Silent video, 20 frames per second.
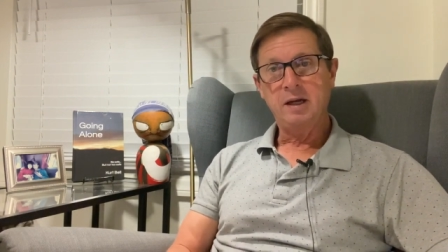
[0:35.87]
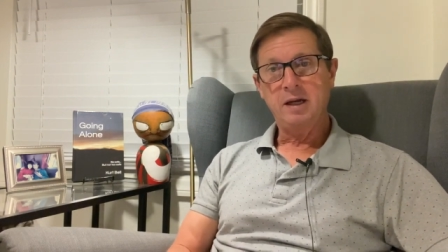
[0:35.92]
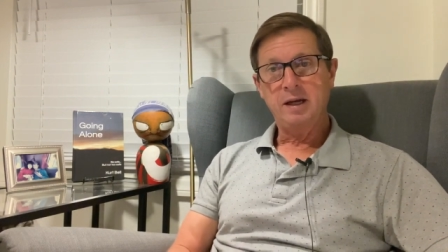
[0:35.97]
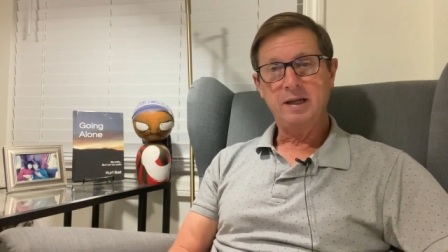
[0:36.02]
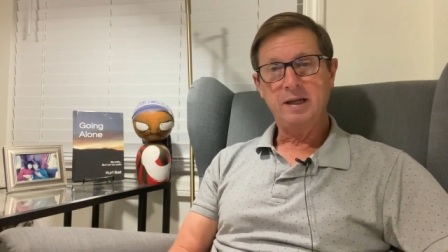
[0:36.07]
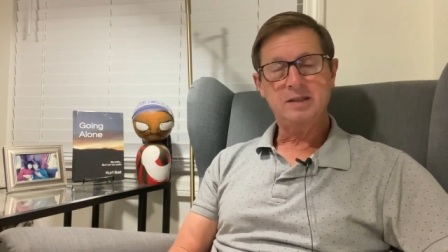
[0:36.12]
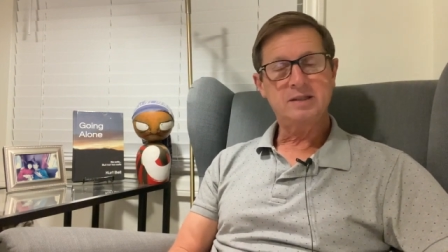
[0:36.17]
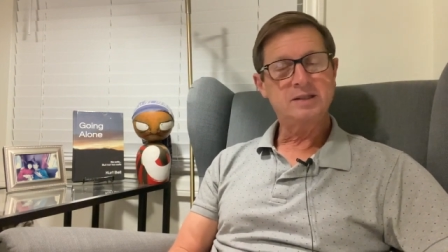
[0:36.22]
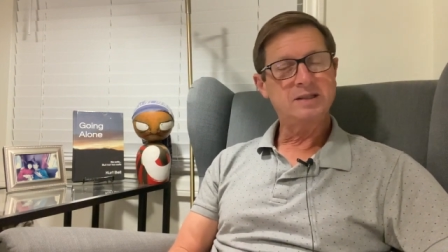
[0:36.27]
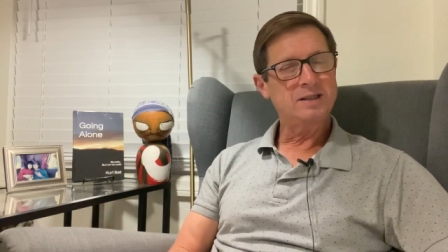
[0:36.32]

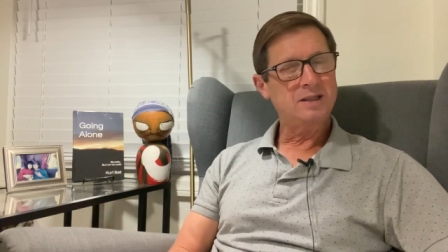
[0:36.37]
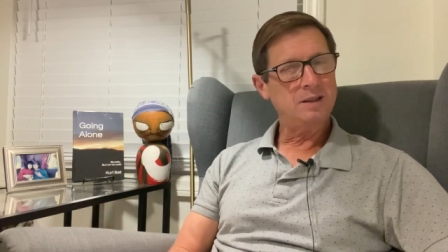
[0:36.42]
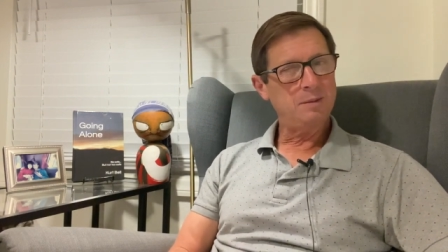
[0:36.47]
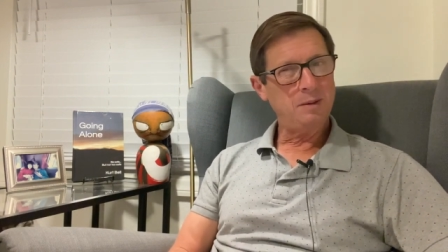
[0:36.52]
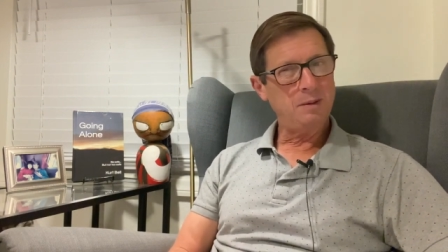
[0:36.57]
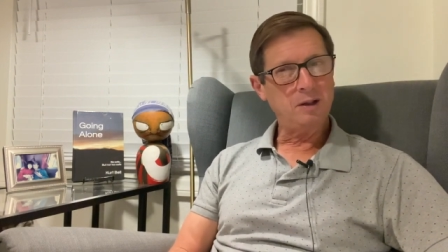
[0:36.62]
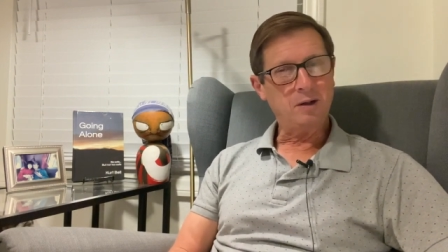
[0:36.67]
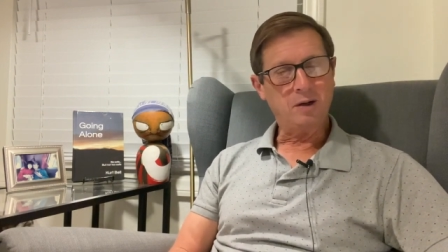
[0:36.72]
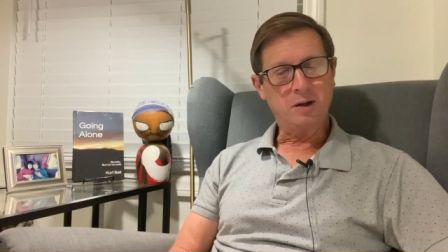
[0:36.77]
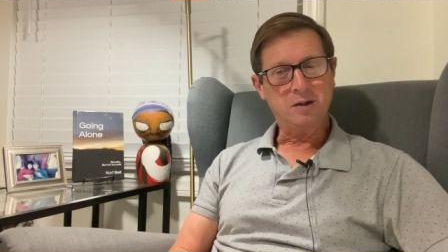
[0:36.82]
it's
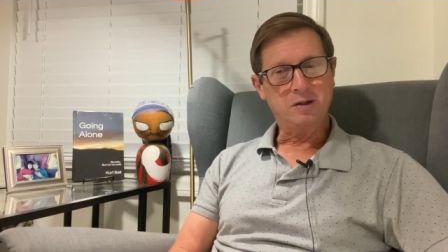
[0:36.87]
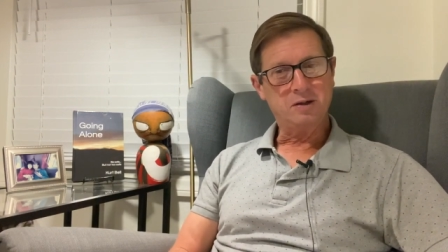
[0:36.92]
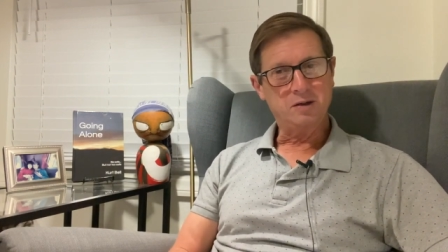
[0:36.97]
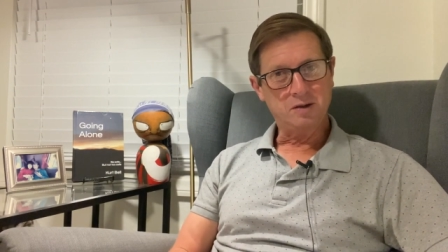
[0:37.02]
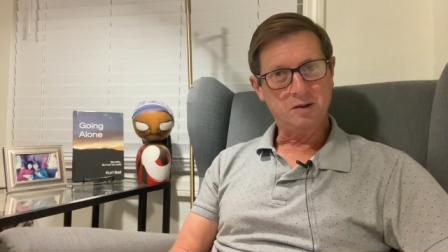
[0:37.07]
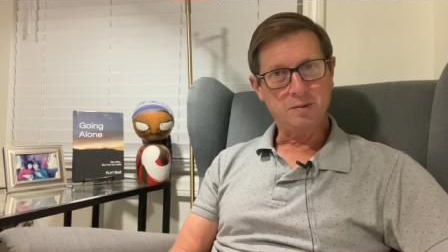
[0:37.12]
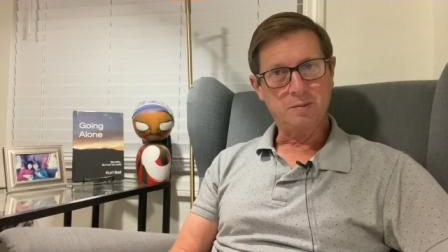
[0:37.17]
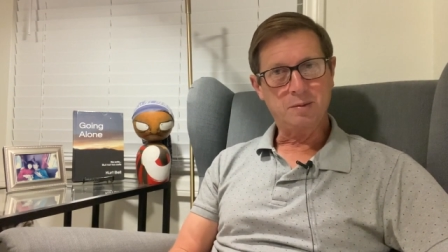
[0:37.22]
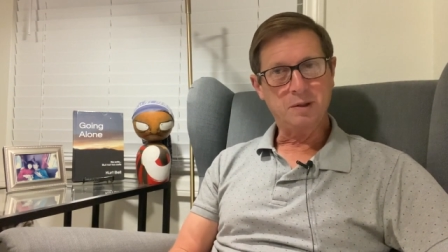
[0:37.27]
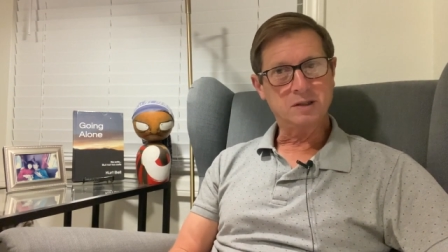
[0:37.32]
similar to
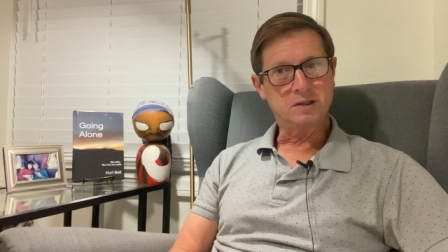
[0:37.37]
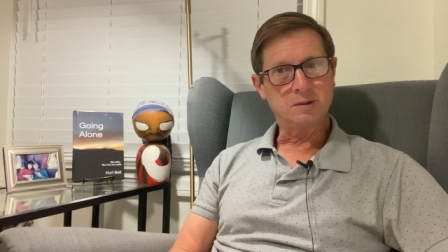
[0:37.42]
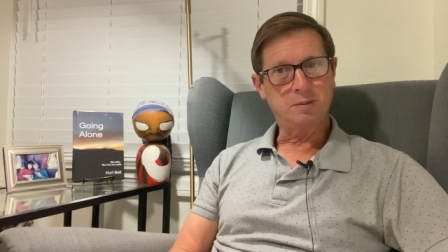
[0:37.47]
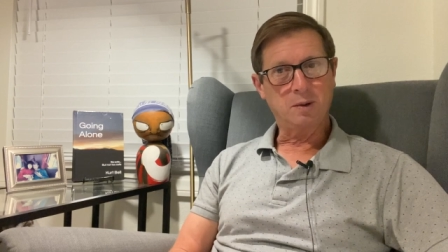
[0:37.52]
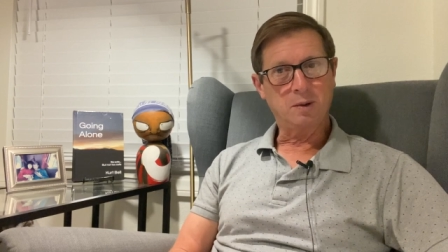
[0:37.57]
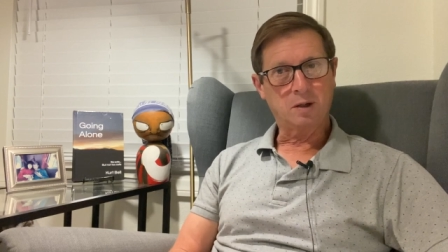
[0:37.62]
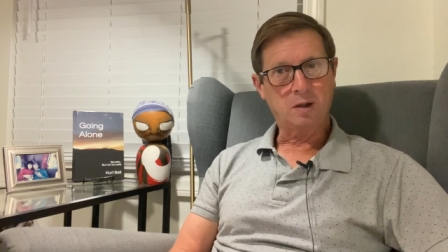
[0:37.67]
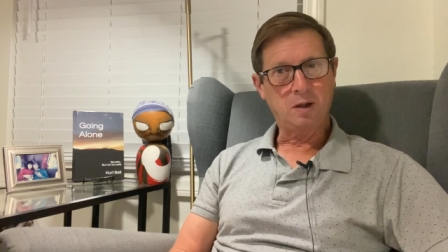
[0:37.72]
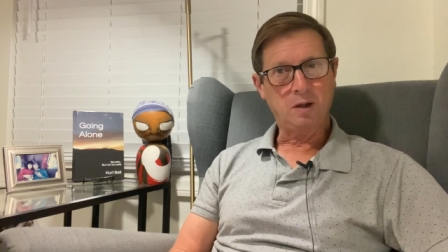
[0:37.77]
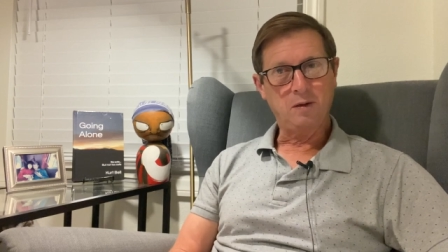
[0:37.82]
the
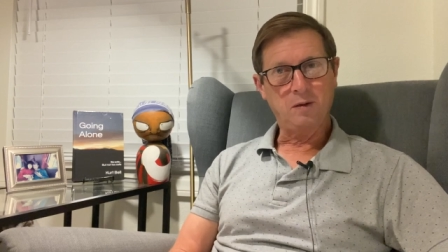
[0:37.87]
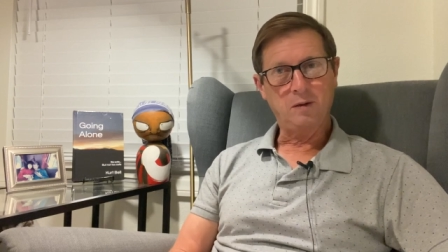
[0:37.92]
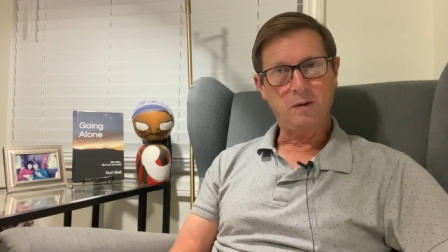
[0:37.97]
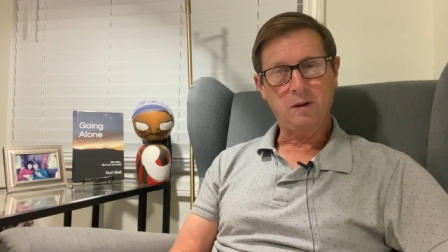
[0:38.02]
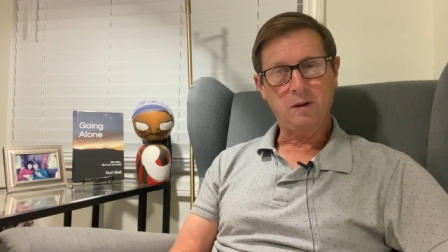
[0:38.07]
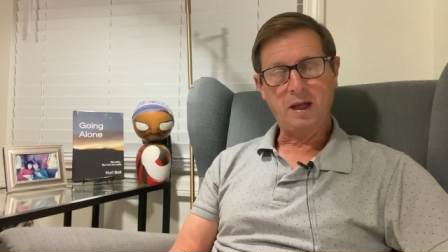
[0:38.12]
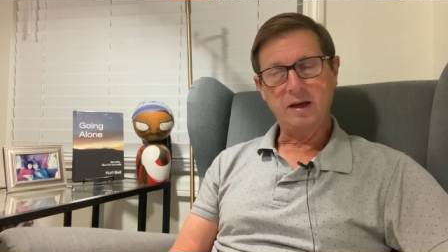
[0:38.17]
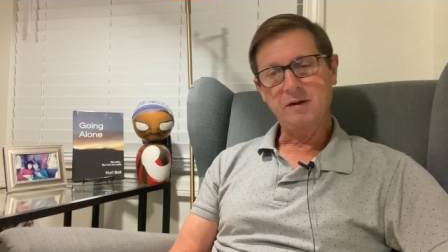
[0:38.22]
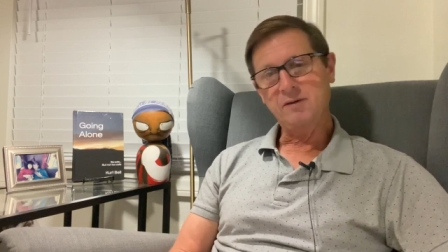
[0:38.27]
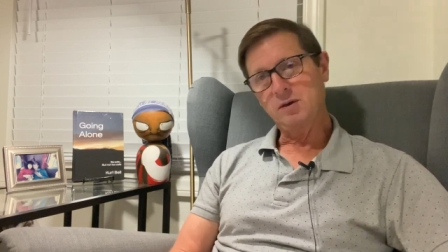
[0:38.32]
principle called
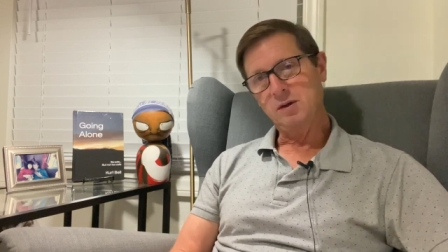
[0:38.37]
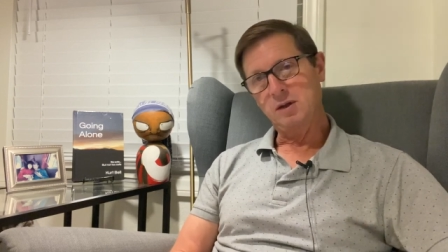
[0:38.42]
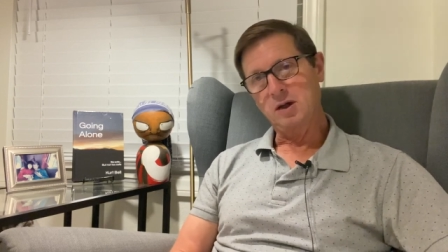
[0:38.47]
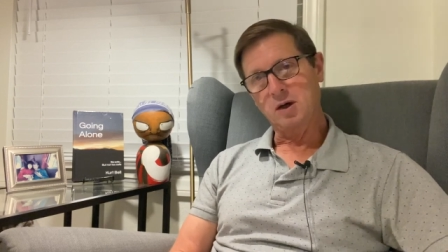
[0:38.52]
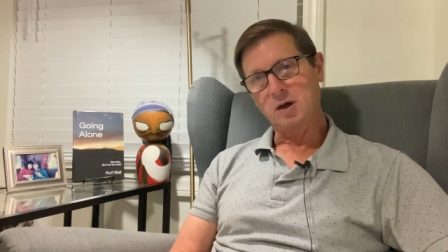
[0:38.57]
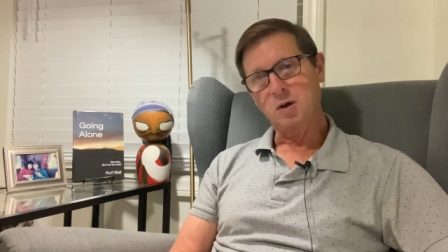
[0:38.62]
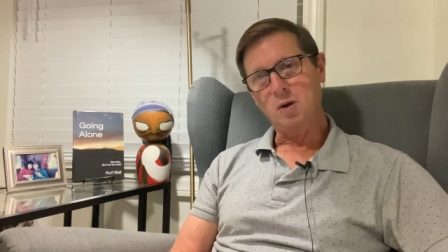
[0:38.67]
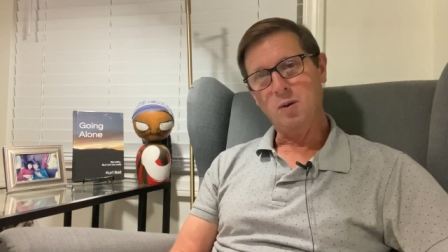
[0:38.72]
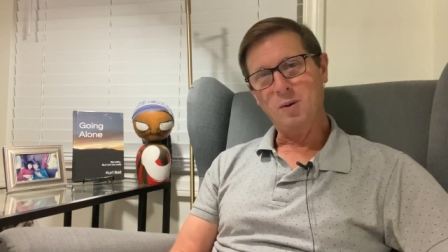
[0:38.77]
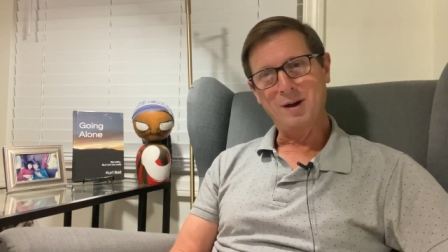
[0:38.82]
life will not
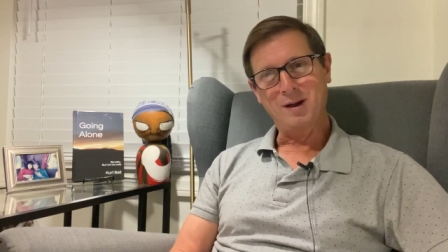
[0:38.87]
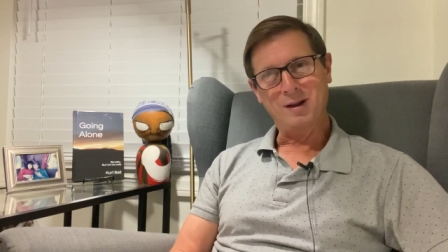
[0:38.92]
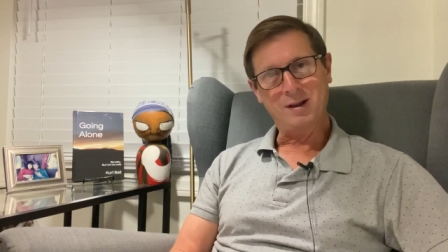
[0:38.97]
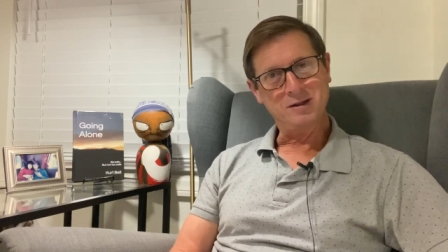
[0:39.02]
go well.